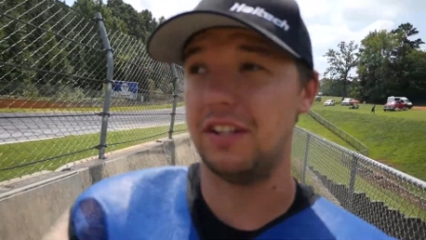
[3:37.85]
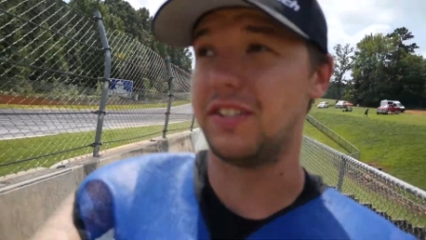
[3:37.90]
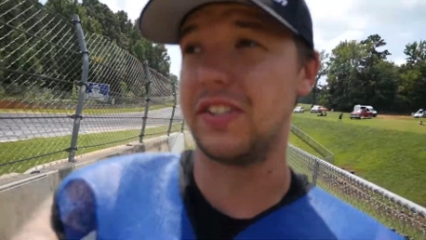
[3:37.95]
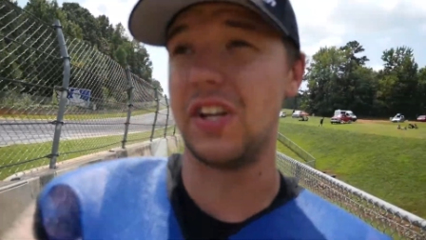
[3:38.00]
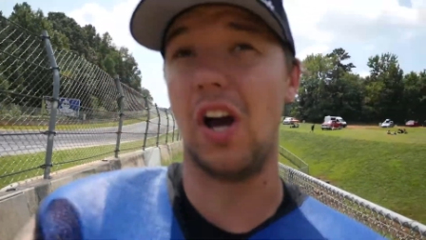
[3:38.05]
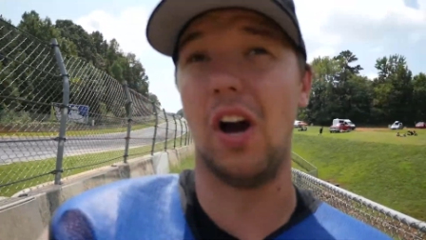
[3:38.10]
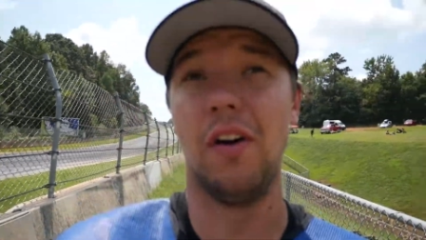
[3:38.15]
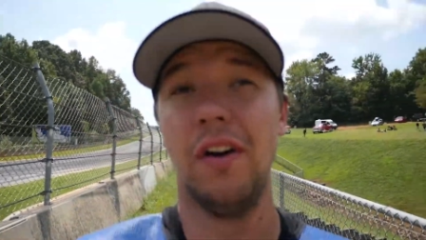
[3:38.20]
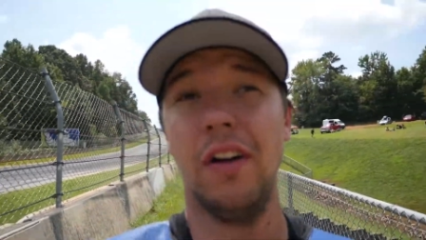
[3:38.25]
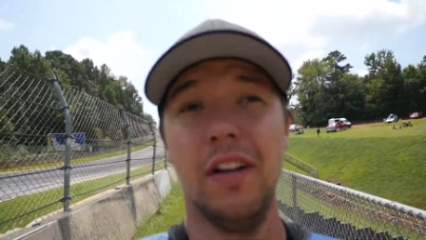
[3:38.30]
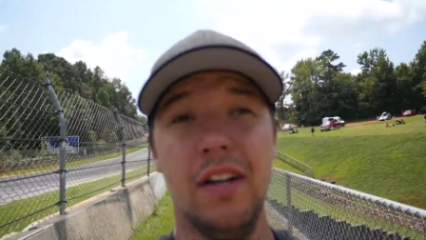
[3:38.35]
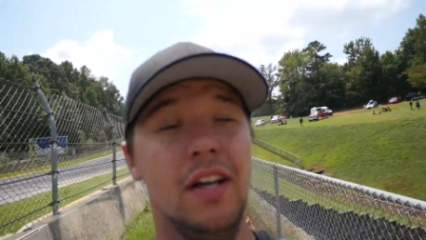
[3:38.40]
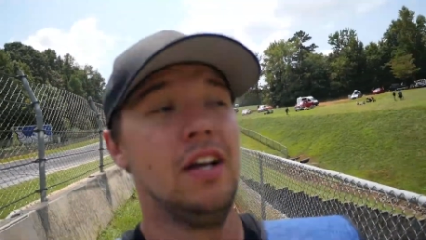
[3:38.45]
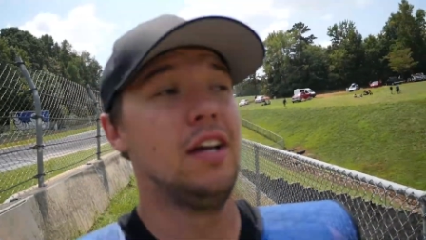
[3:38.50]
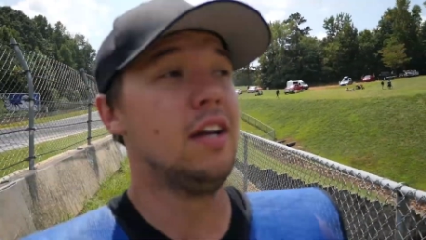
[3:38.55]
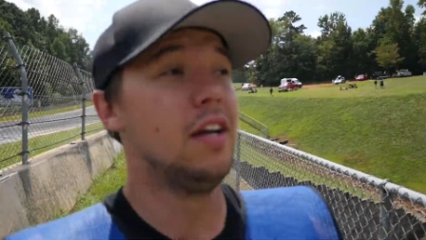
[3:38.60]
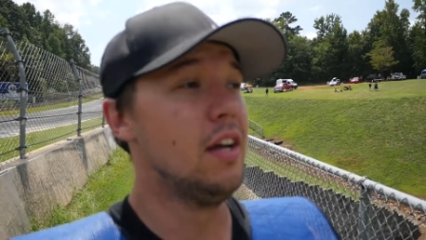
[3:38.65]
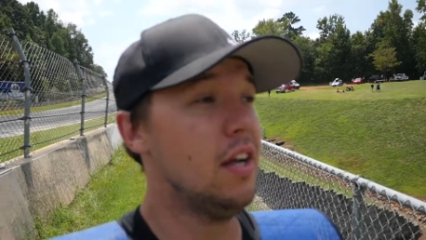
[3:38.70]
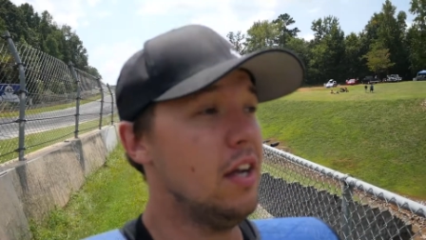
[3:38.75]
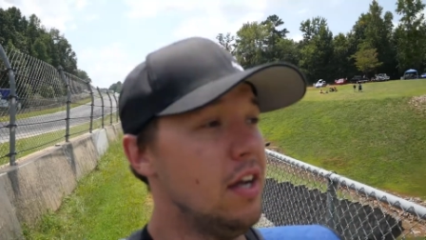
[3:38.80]
so
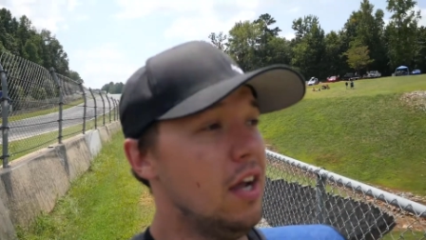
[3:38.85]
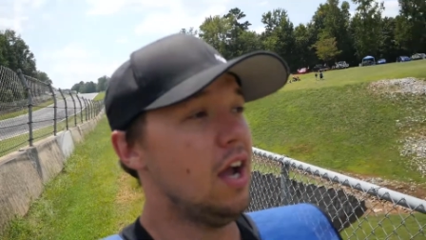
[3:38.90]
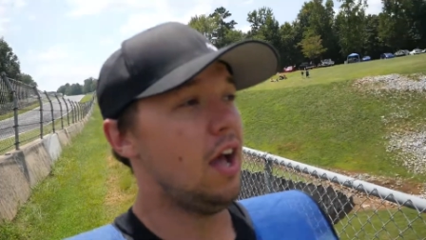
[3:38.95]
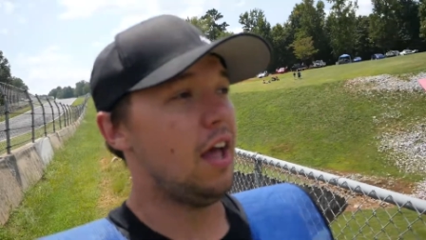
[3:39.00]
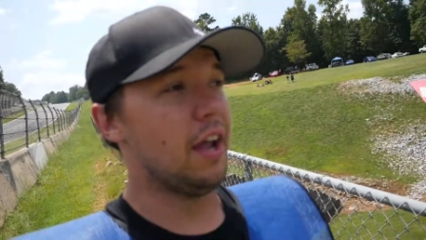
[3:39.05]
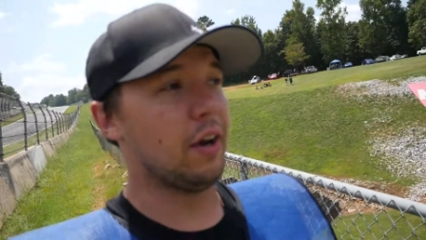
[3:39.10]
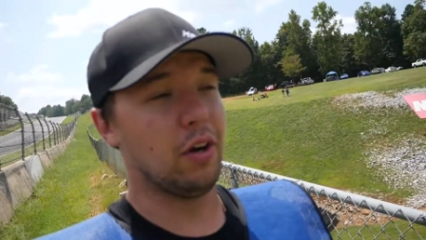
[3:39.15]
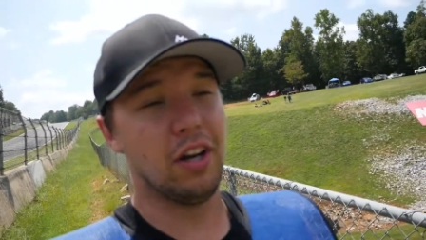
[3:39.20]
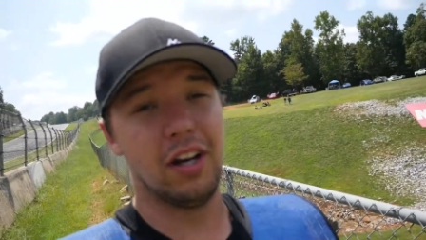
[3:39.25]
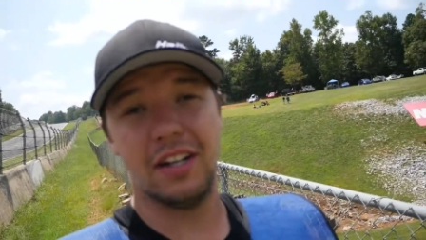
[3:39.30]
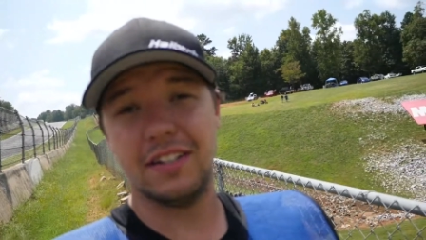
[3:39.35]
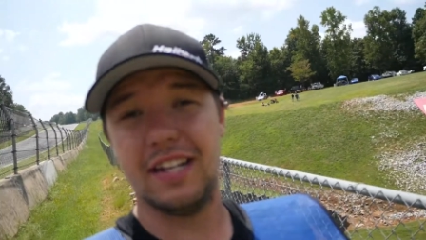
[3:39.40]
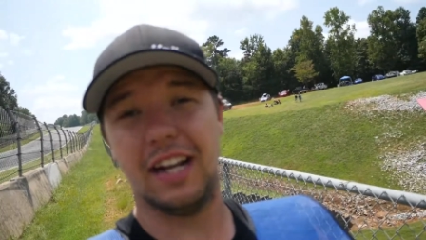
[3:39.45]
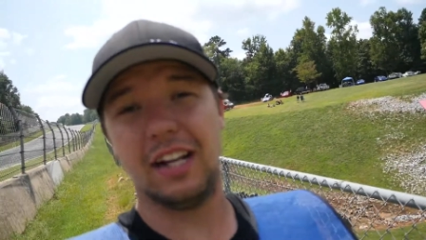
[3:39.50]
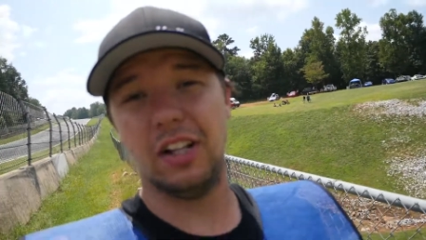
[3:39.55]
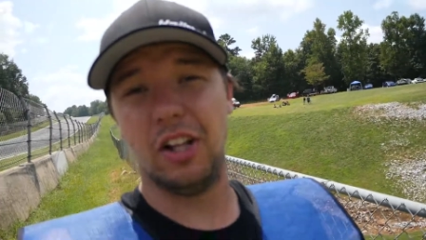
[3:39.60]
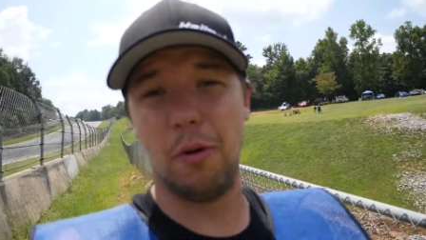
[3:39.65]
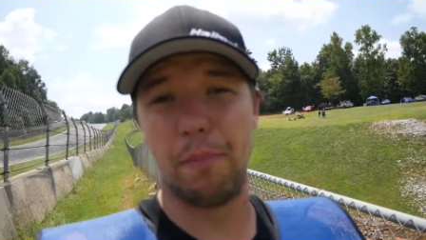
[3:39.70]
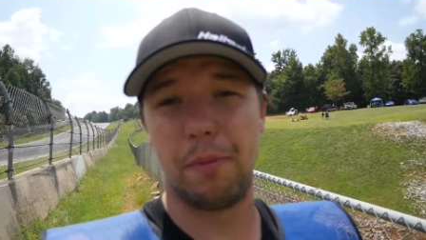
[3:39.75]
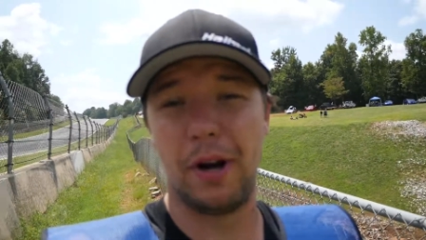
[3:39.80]
I think we're gonna take a
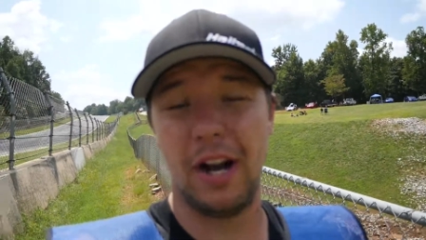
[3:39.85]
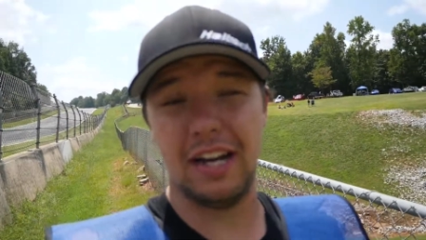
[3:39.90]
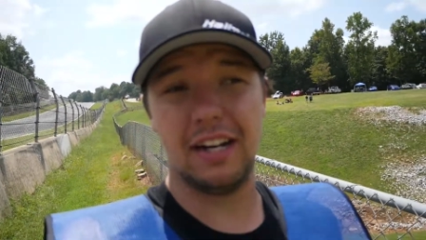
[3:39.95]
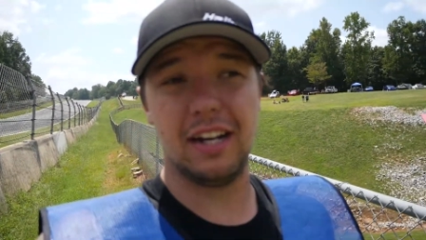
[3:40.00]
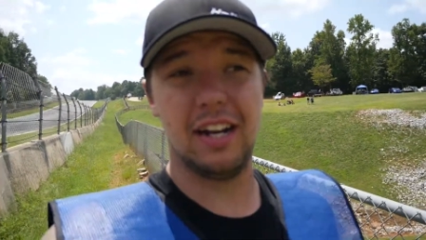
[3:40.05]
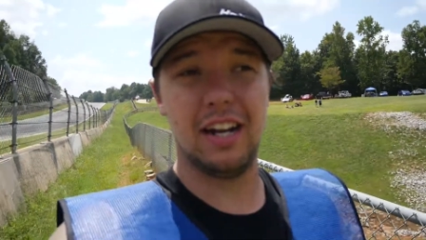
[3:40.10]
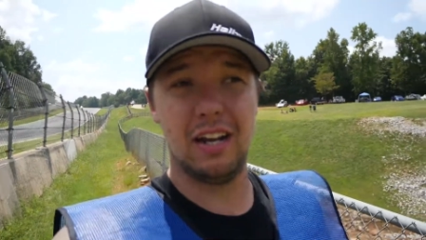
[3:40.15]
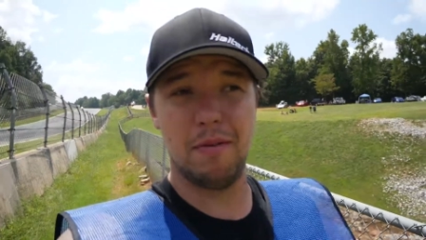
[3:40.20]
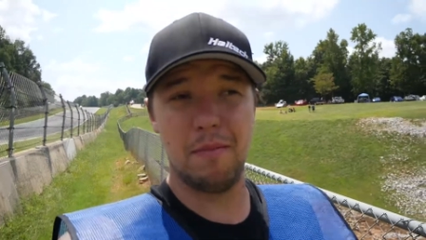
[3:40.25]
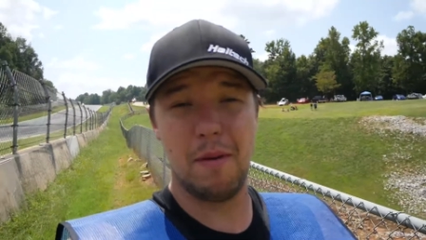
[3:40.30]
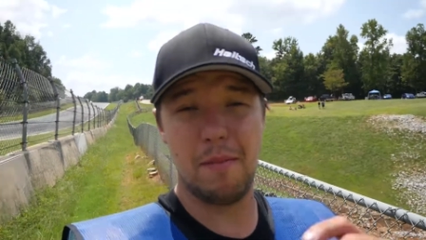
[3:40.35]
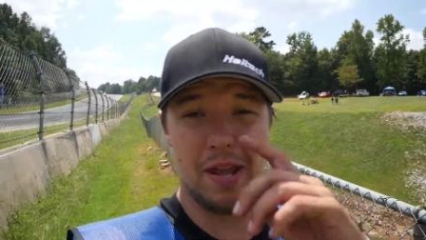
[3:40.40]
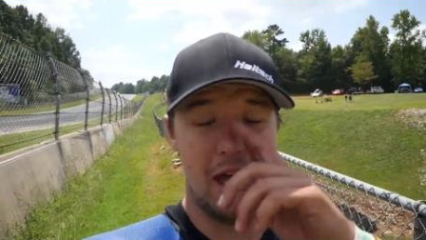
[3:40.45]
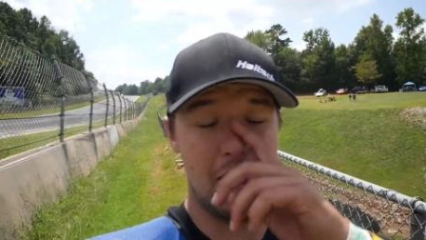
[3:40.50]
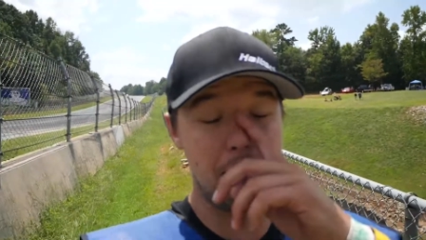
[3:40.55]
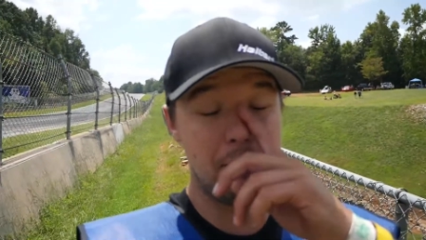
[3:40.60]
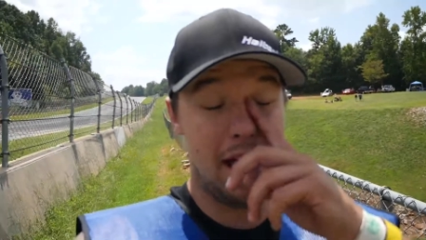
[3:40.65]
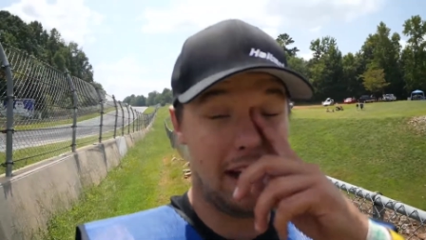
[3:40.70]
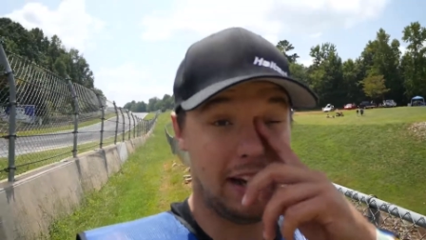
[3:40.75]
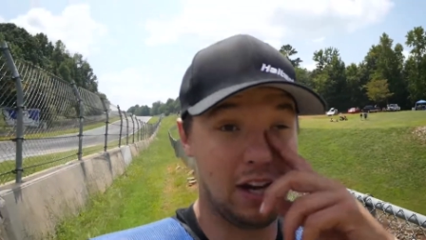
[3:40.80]
little break, maybe
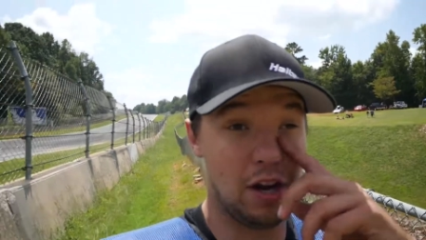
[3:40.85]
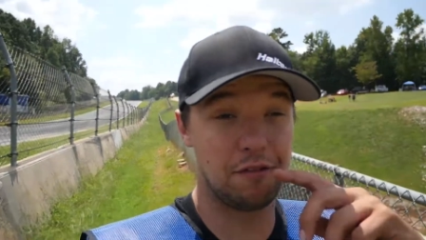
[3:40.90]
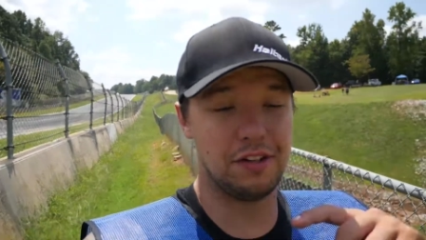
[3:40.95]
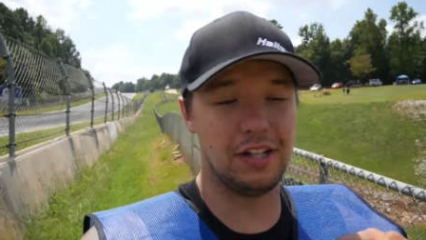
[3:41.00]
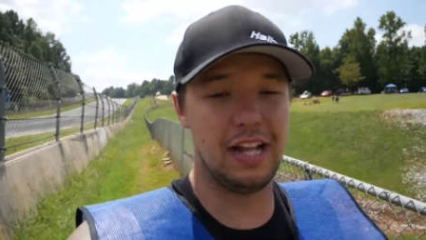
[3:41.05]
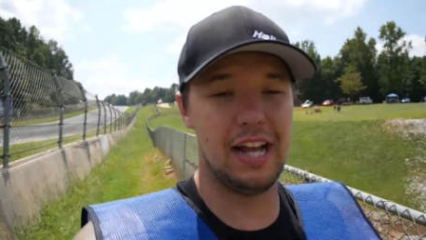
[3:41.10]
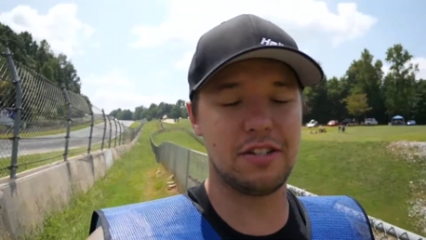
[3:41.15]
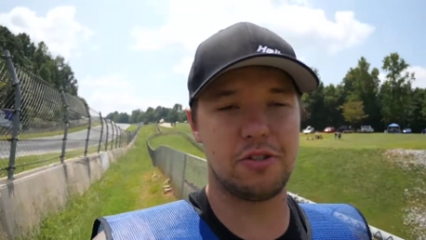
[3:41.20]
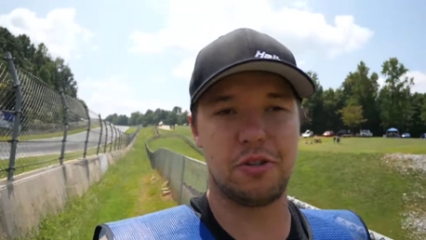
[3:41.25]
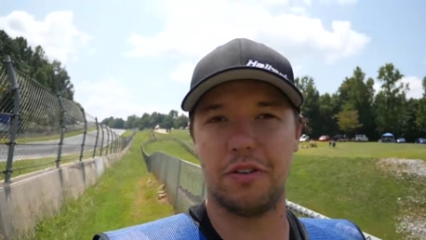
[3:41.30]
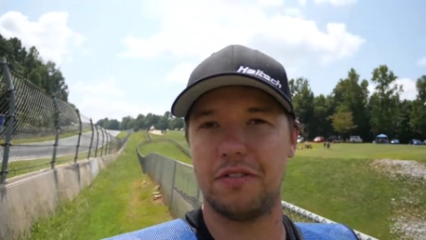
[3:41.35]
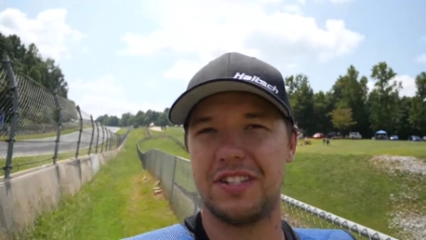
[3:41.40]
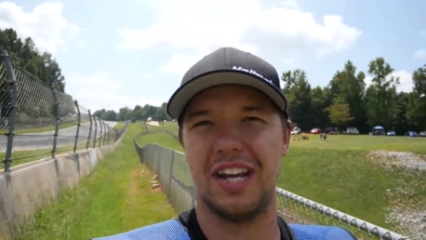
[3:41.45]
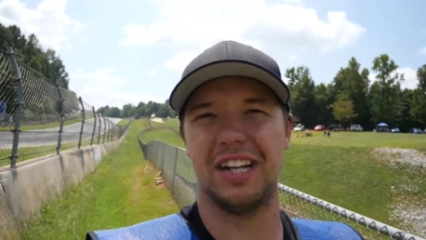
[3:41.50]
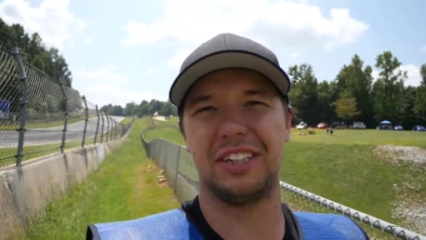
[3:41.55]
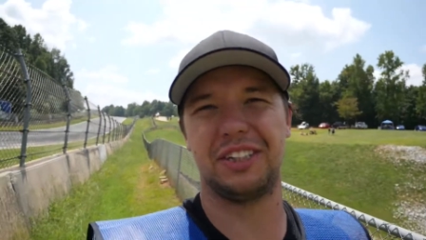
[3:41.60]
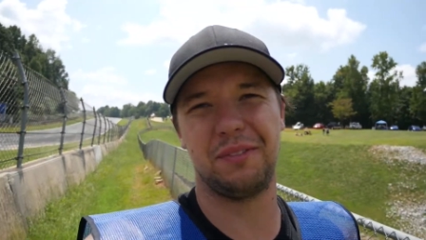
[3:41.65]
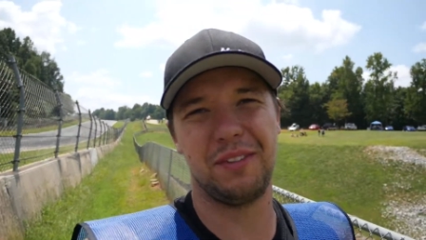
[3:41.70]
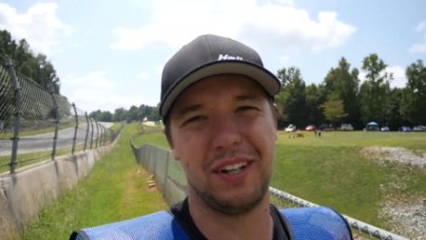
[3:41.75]
head back out for the last drift session.